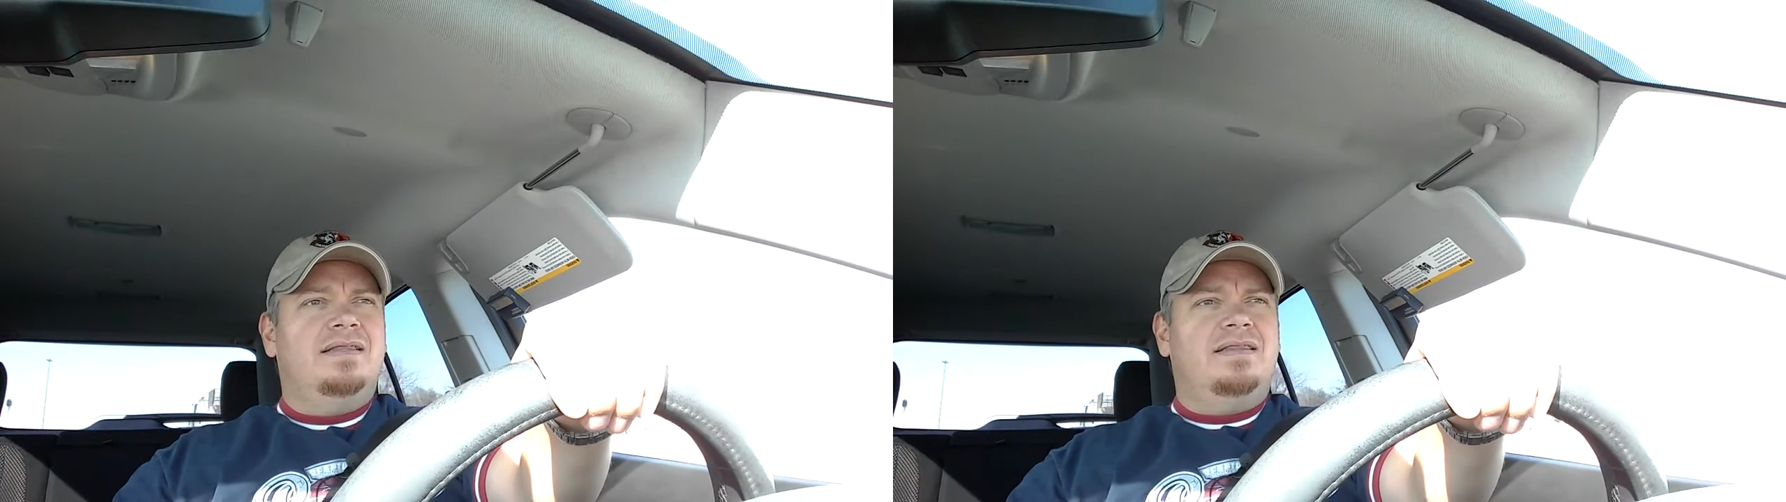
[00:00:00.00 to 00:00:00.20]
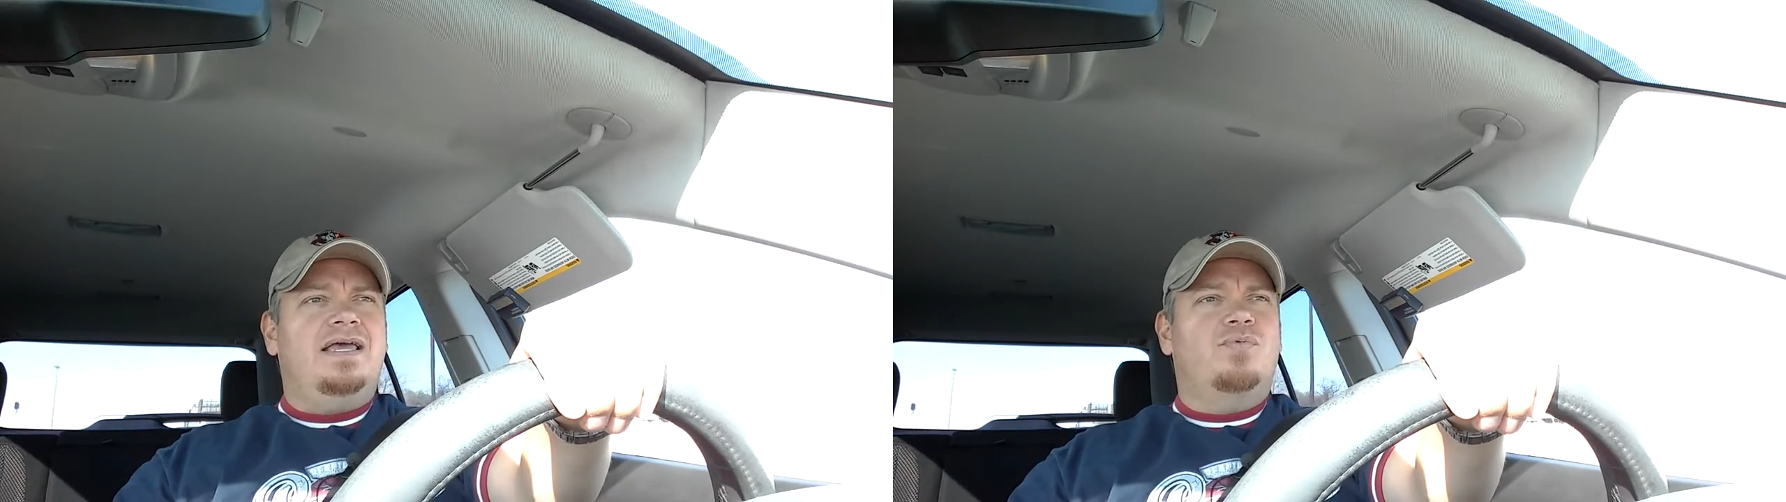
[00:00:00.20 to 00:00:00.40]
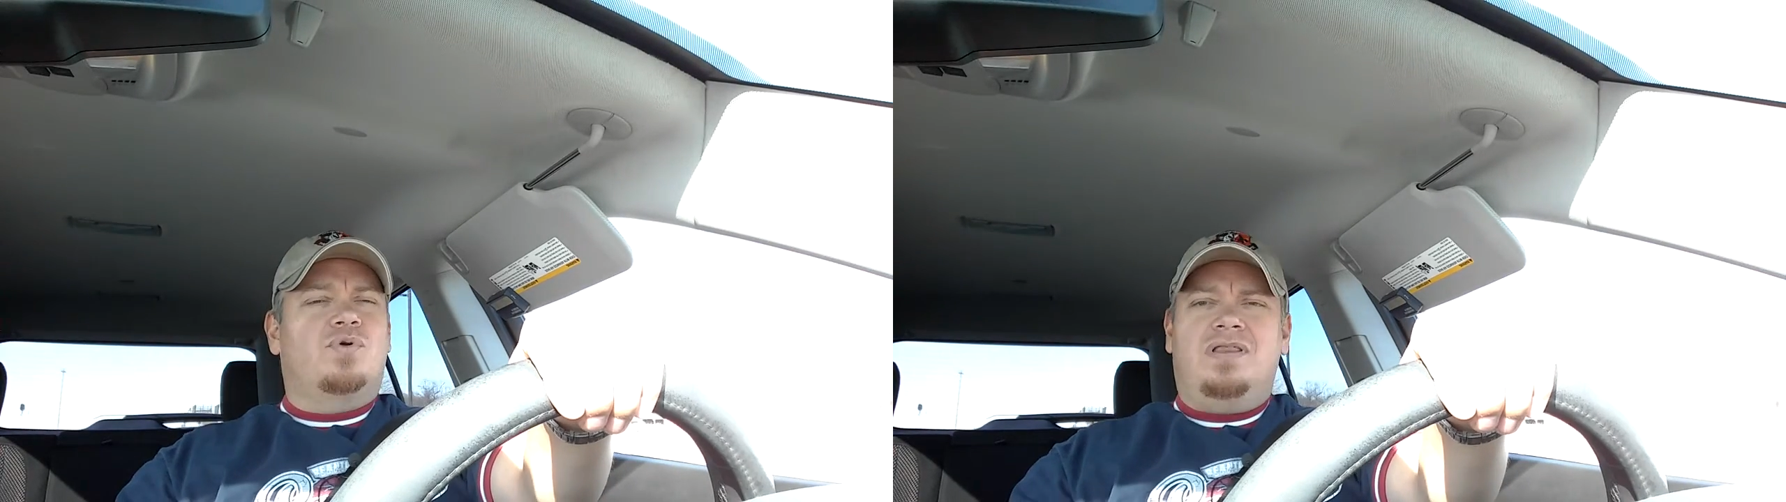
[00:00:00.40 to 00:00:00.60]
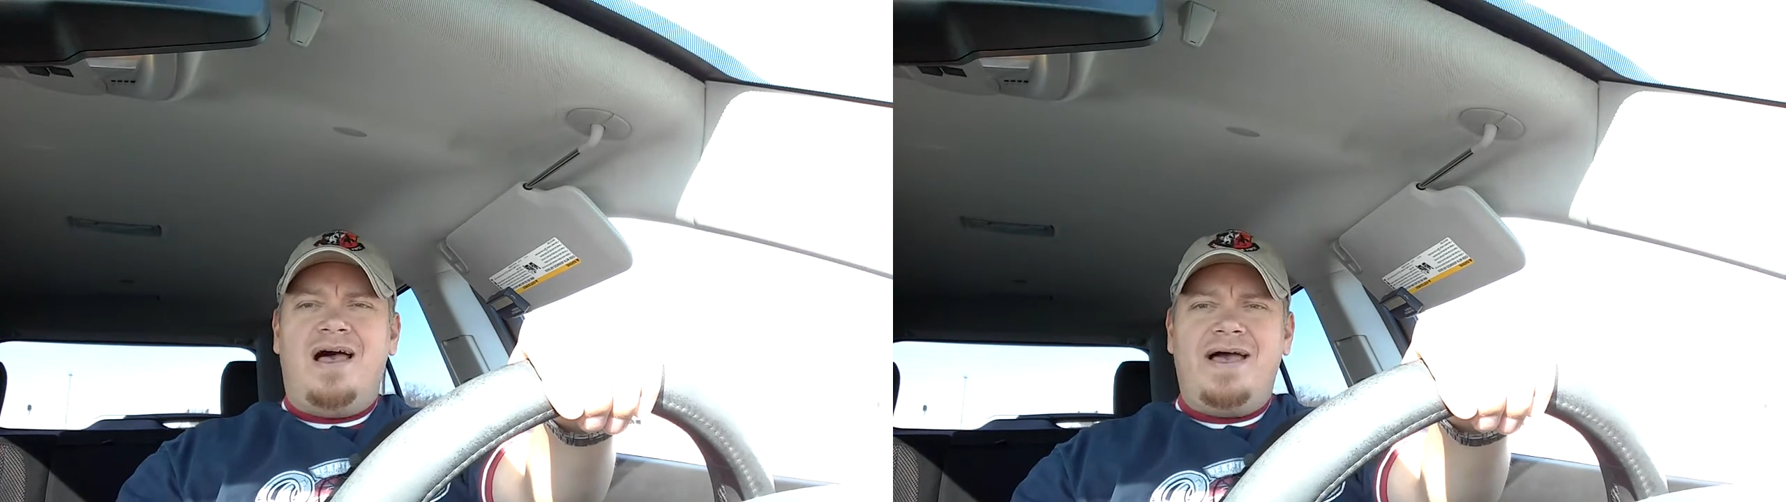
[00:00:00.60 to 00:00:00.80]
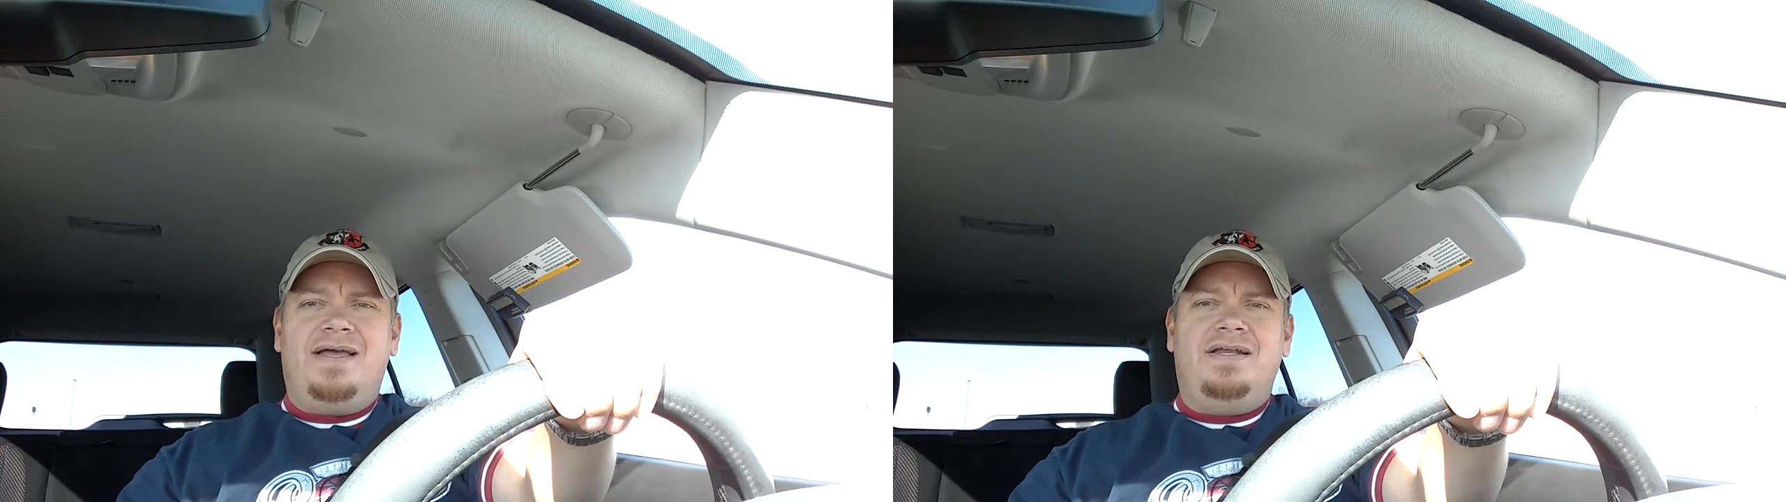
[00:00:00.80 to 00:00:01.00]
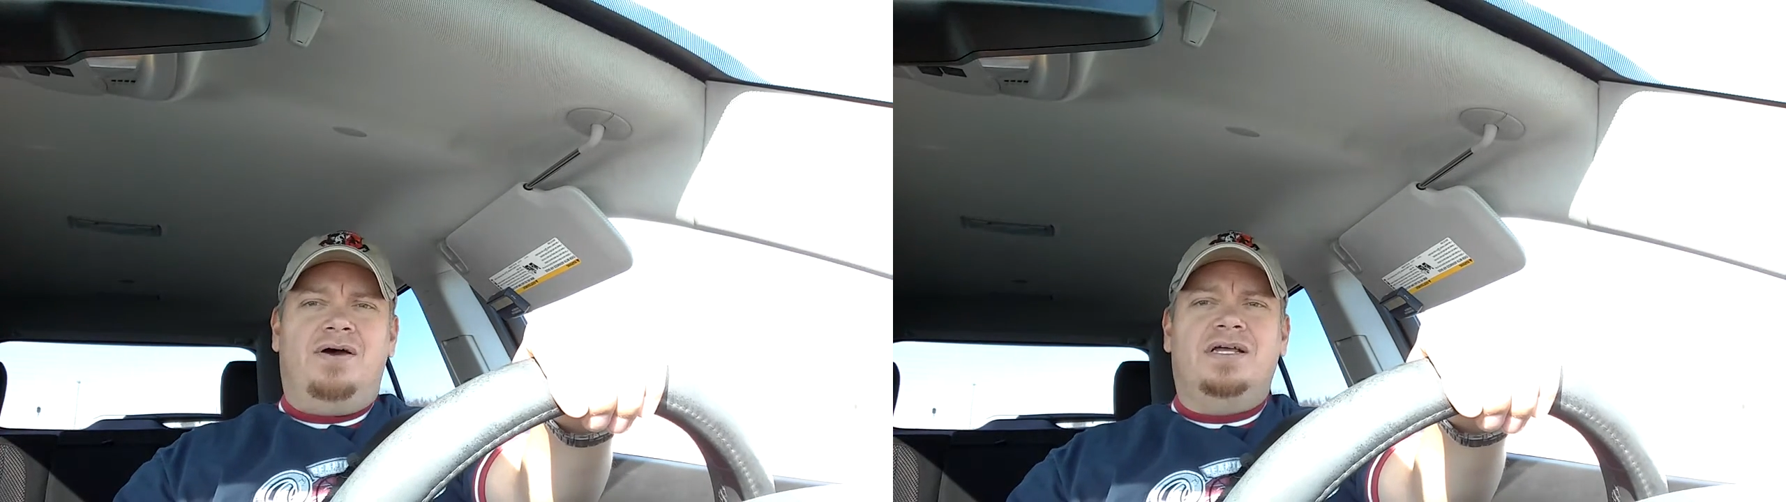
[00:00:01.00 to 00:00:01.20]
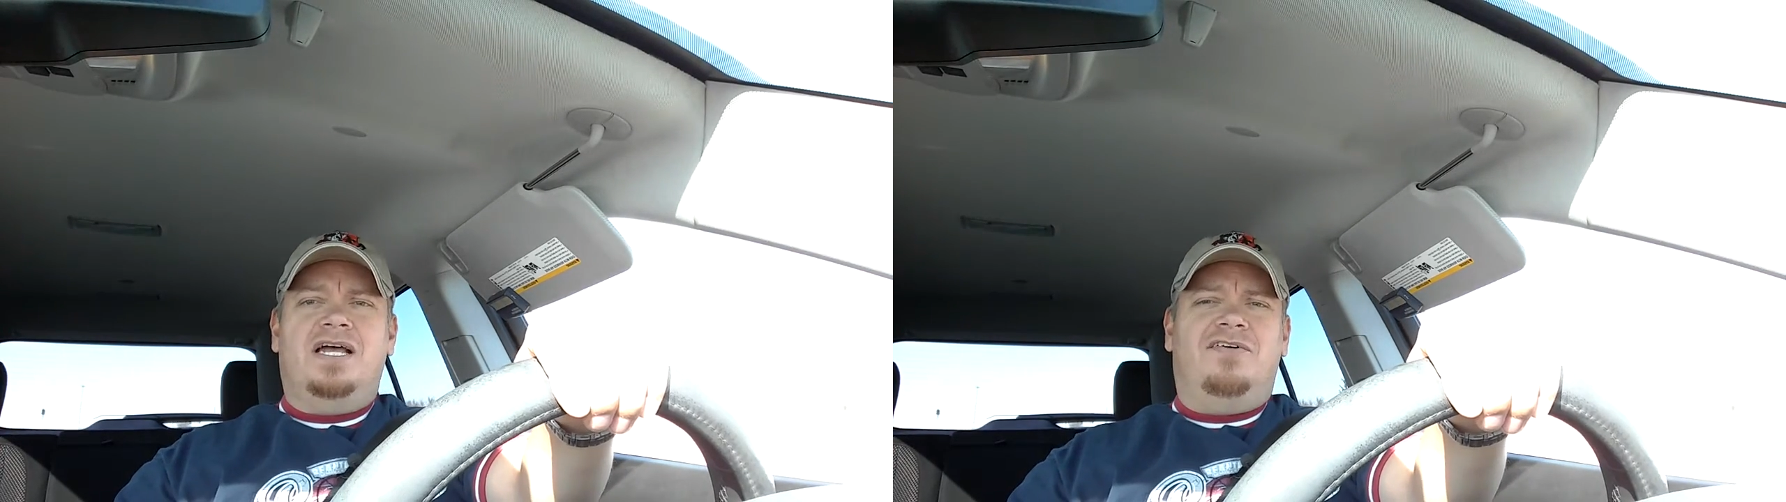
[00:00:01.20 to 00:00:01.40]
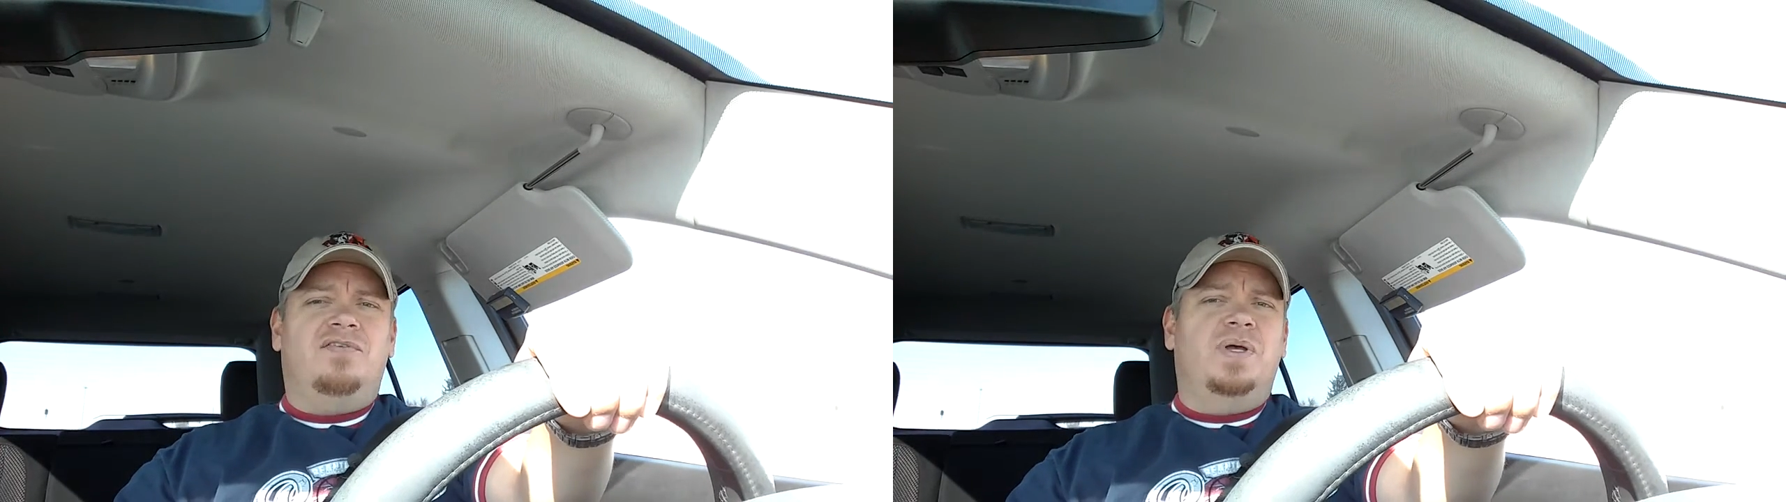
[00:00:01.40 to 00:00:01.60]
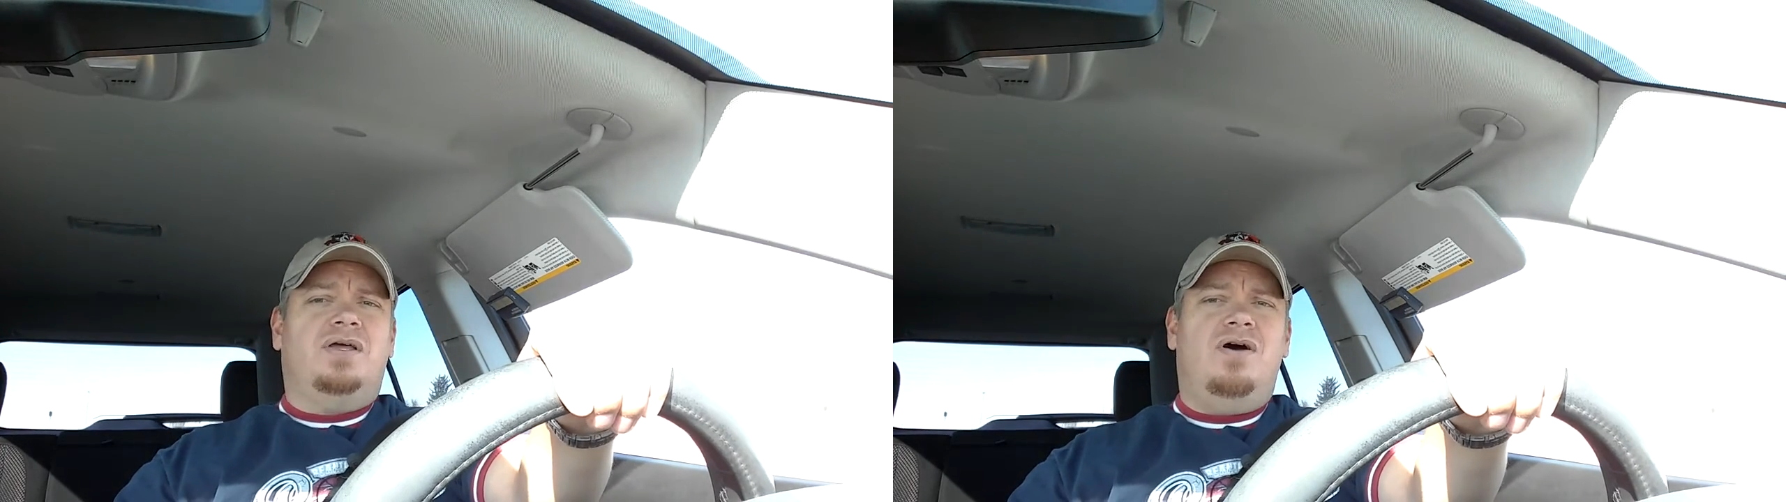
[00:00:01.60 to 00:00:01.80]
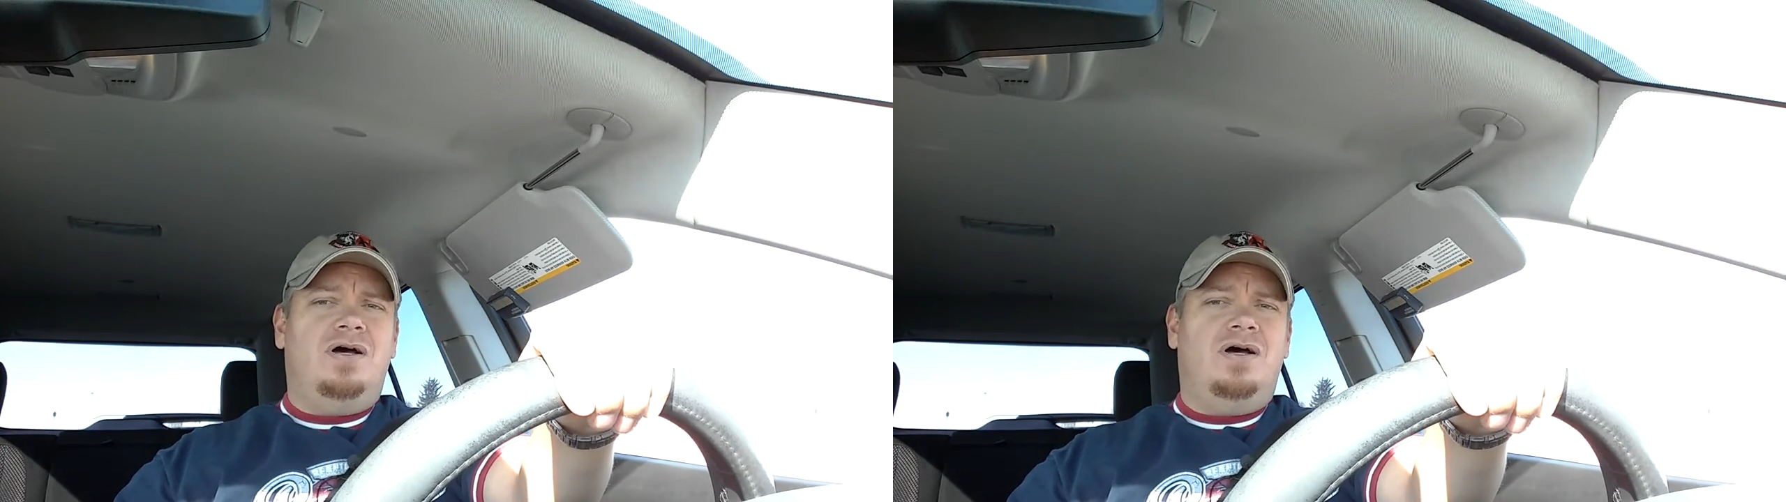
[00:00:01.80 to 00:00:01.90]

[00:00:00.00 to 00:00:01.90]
they relied on a government